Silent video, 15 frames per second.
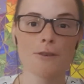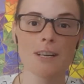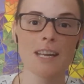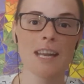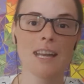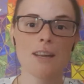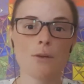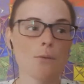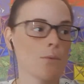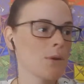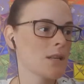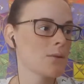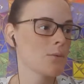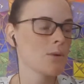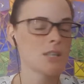okay,
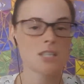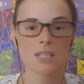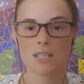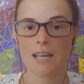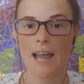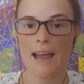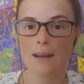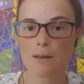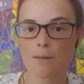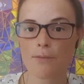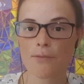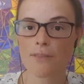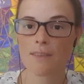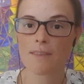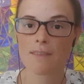which kind of